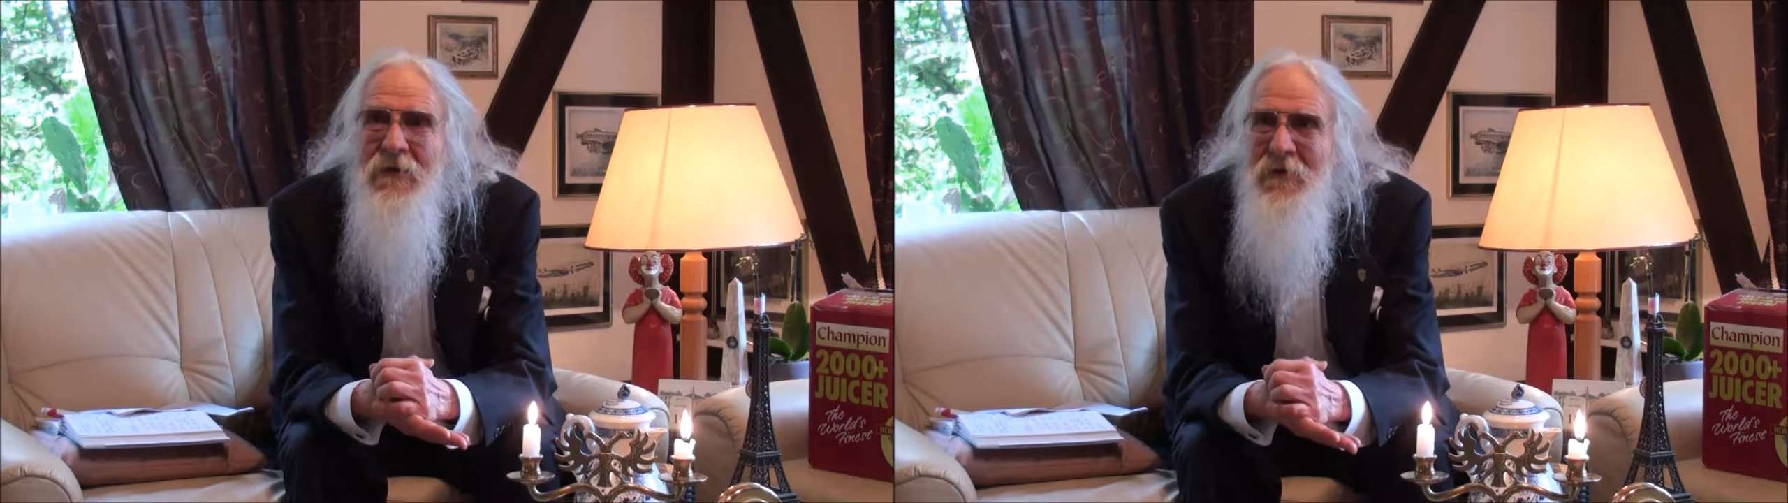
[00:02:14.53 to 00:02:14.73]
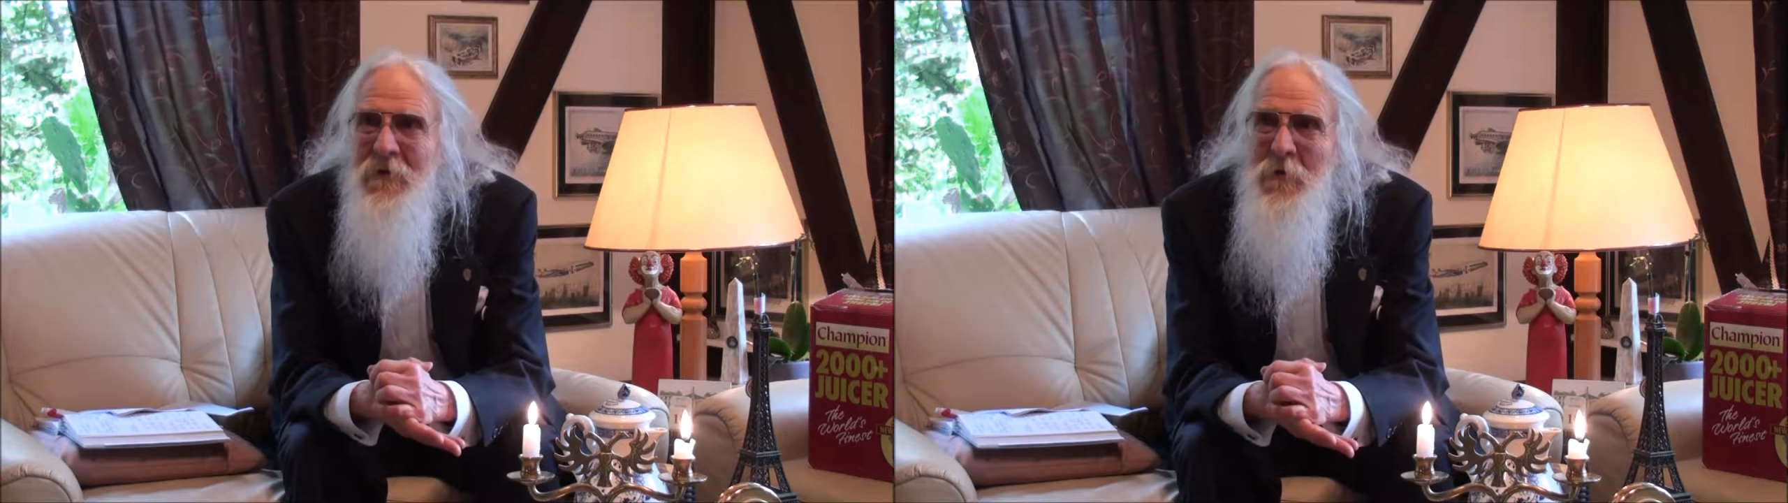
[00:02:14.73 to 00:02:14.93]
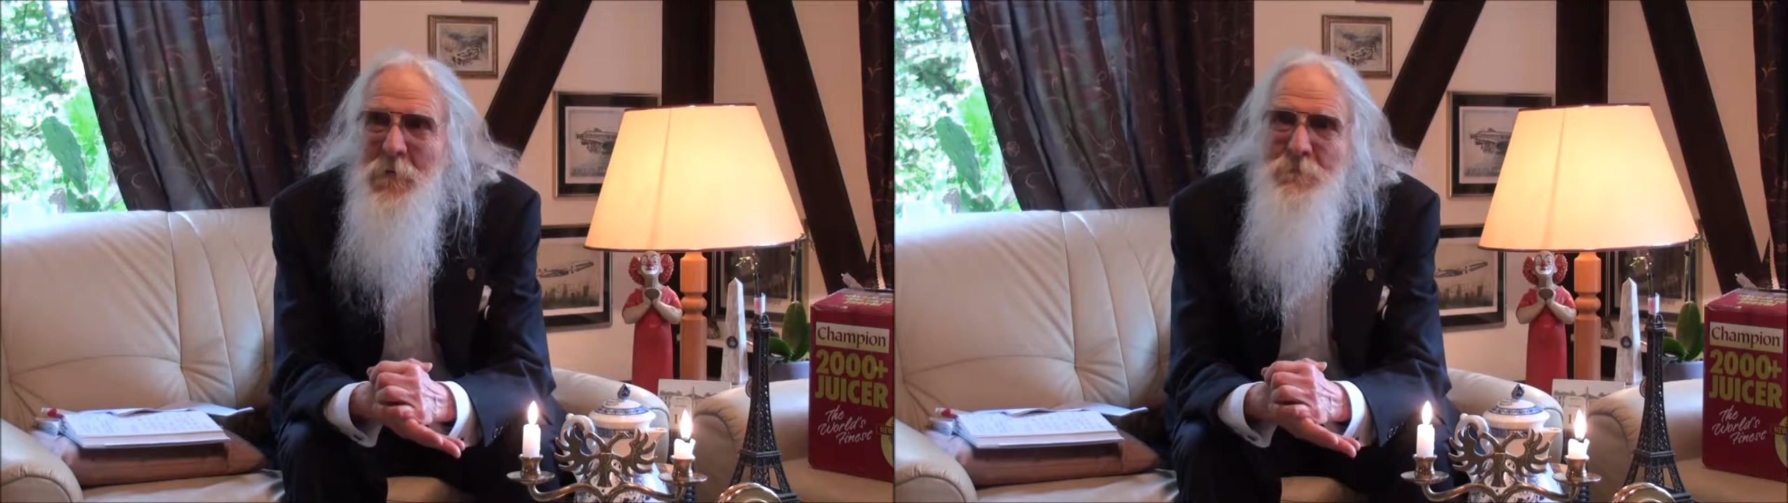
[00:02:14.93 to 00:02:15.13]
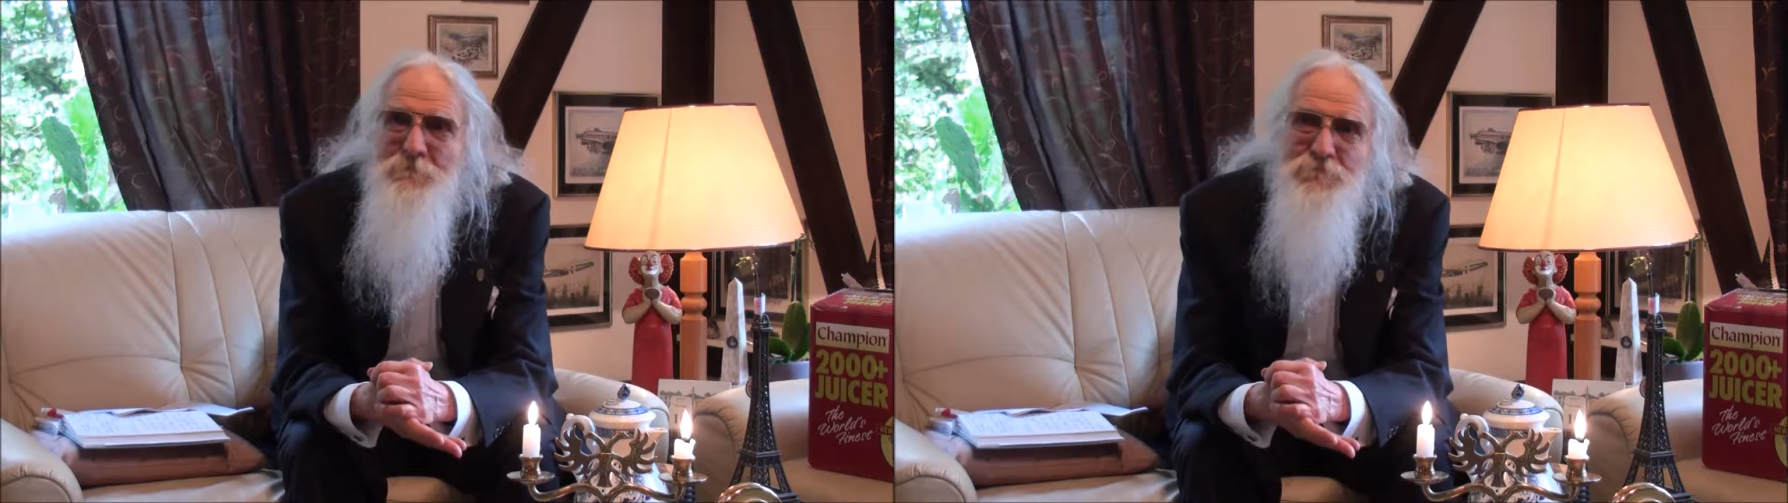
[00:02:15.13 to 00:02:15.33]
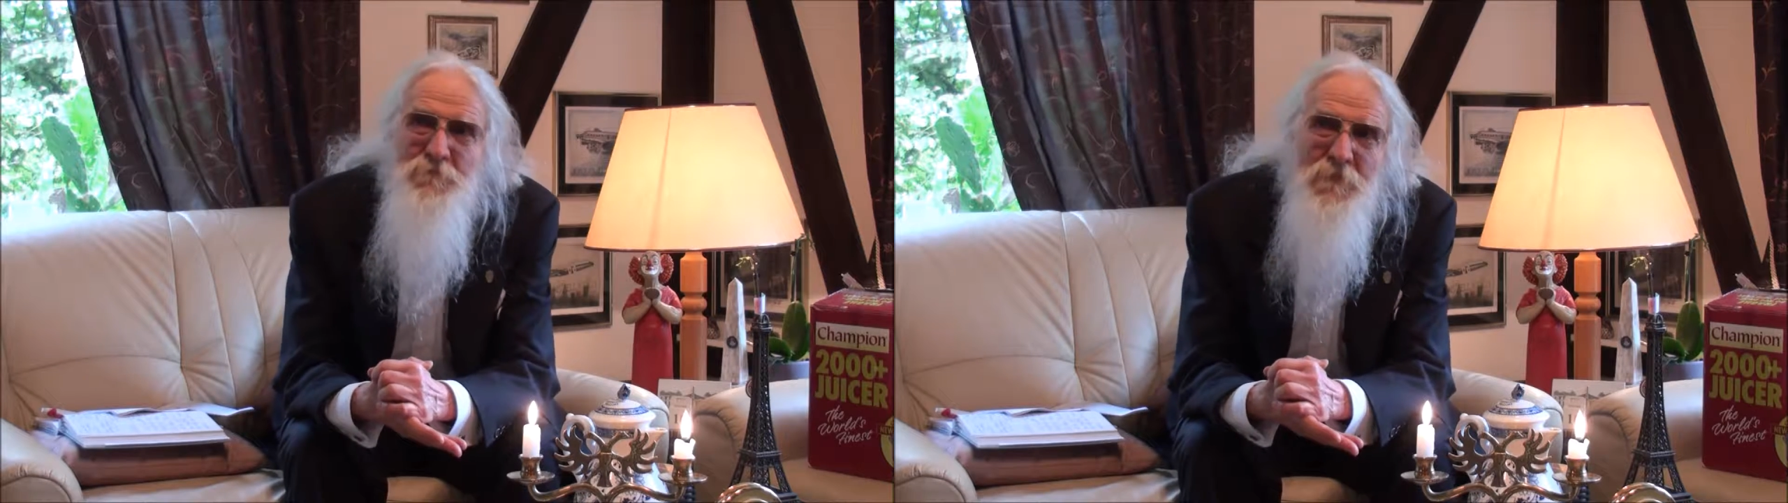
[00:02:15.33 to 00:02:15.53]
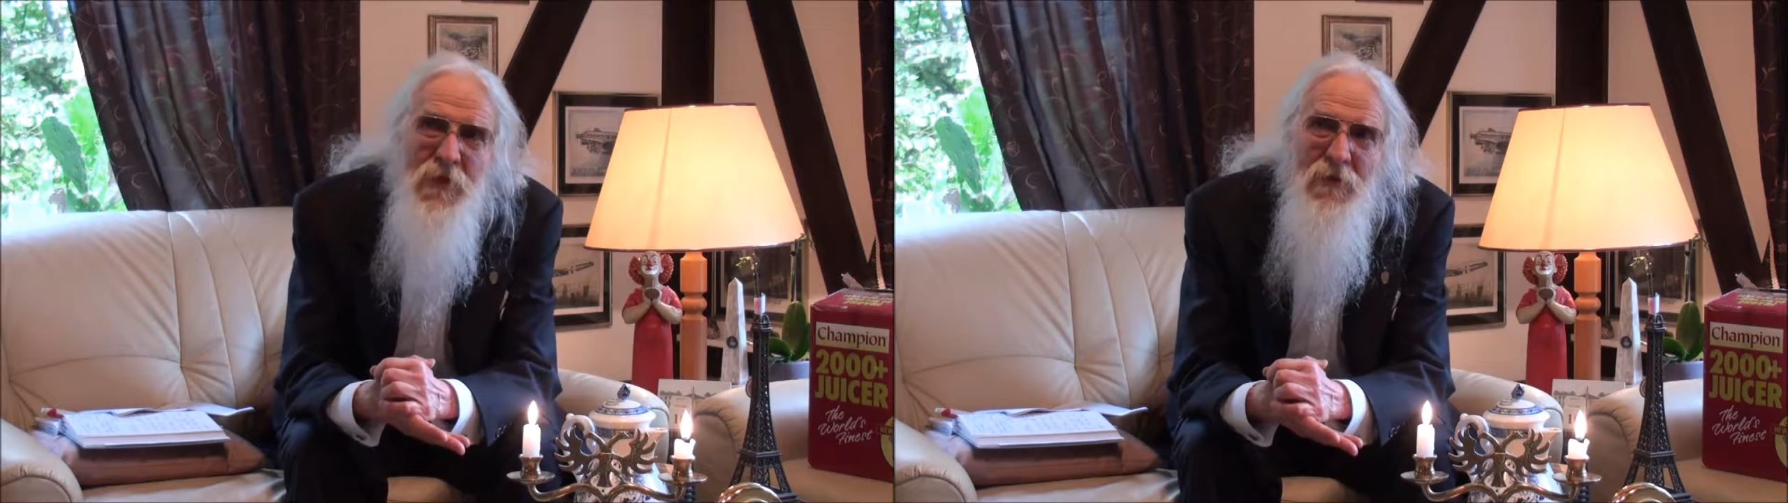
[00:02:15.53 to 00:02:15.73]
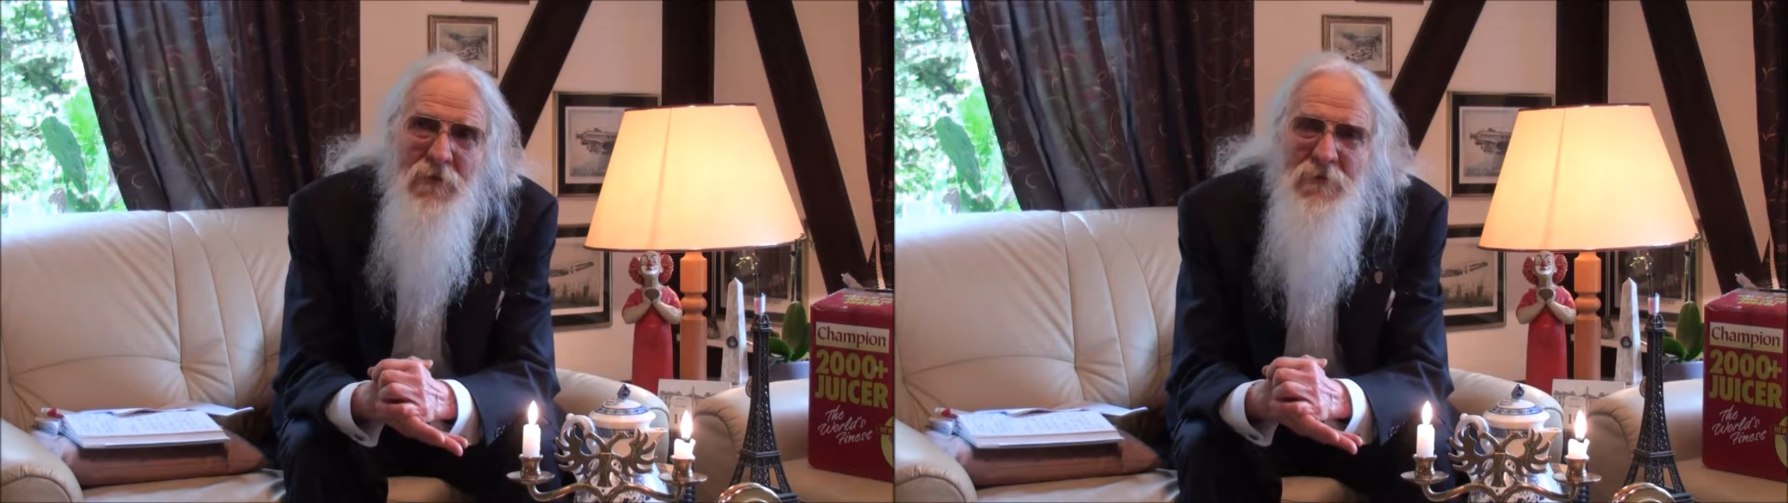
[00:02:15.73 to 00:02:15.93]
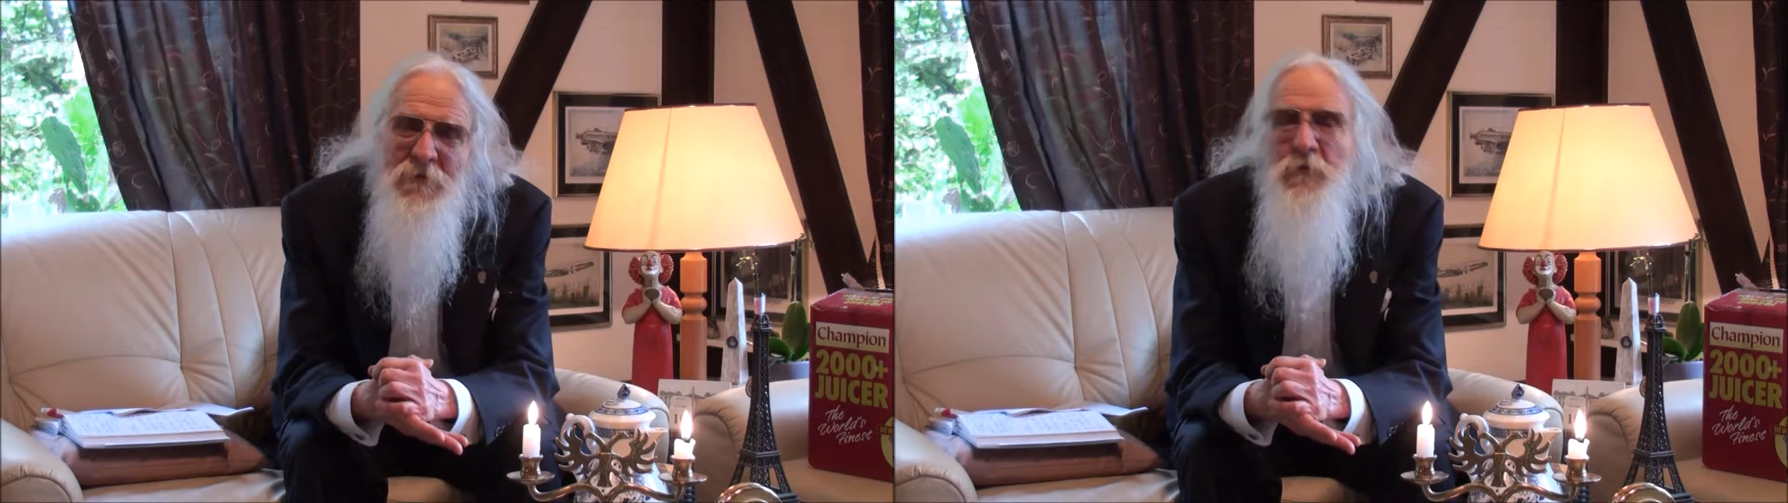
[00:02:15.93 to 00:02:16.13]

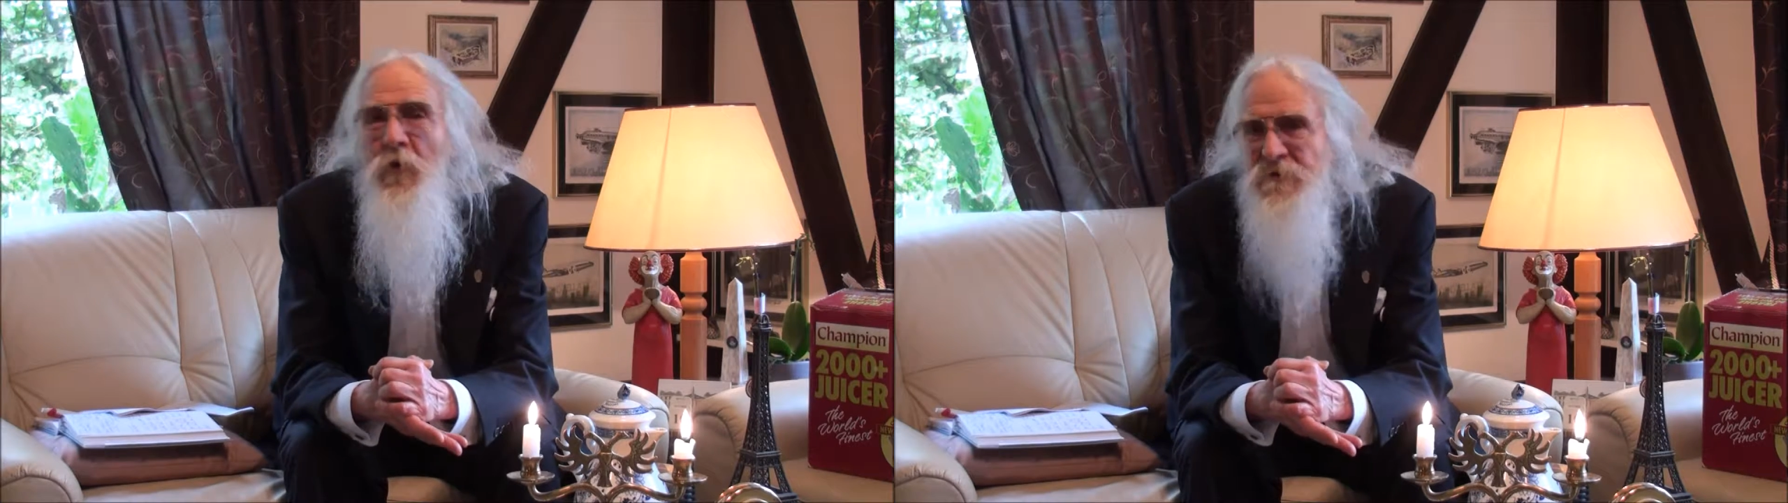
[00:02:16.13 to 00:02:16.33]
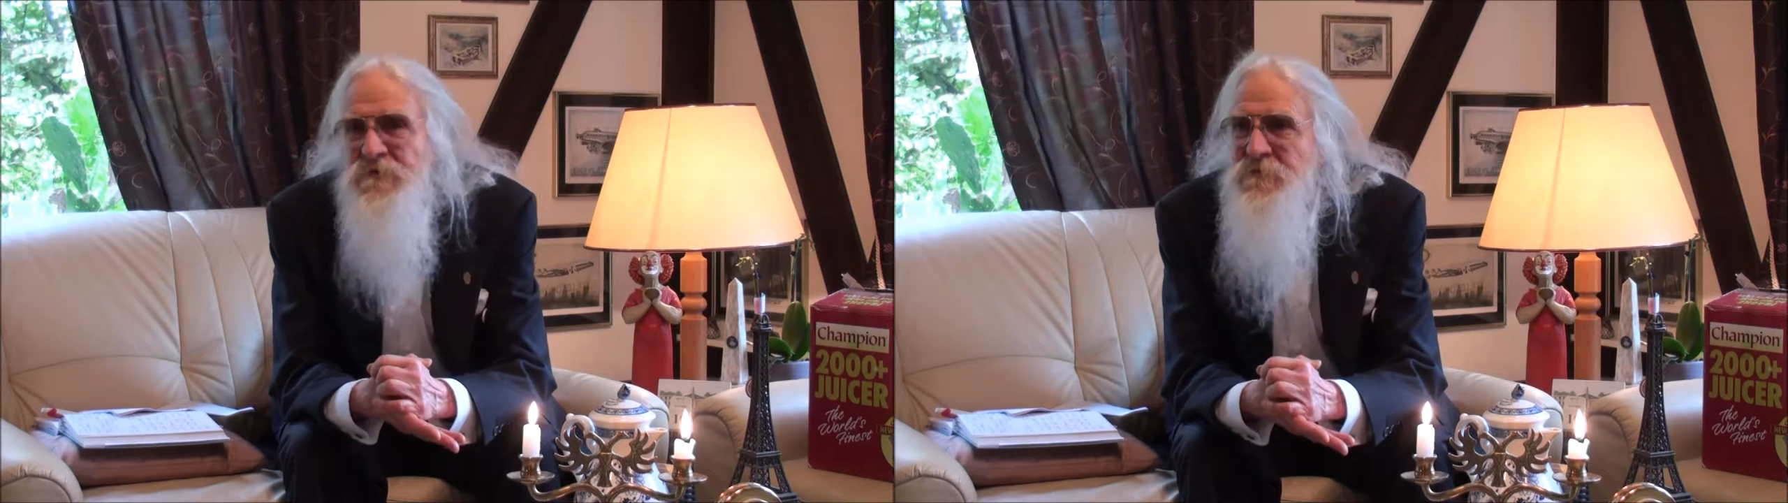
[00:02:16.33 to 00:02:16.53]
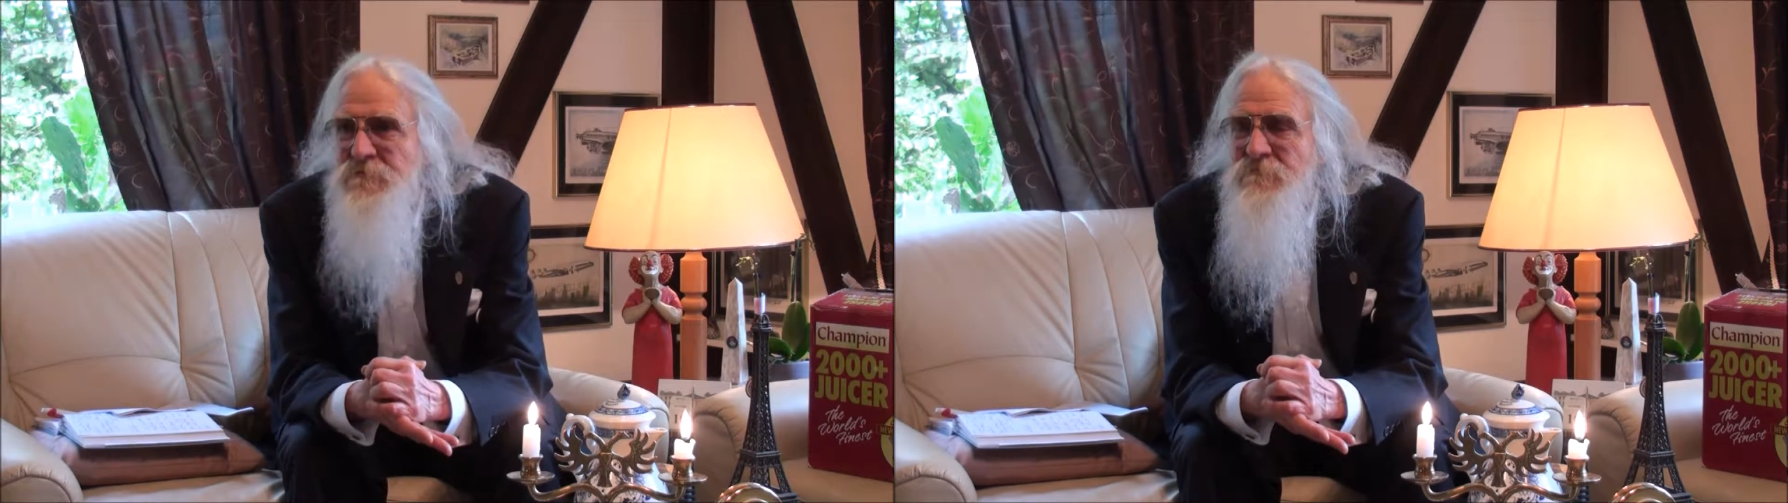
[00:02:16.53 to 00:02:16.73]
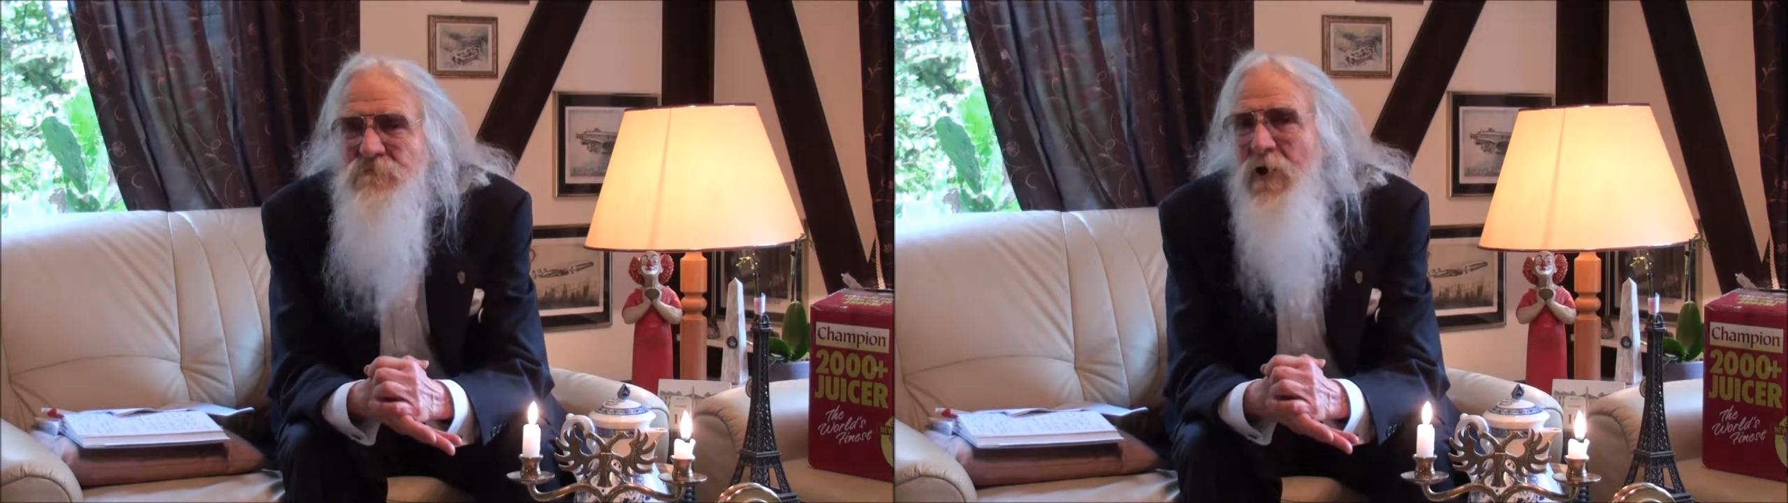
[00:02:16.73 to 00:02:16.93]
It was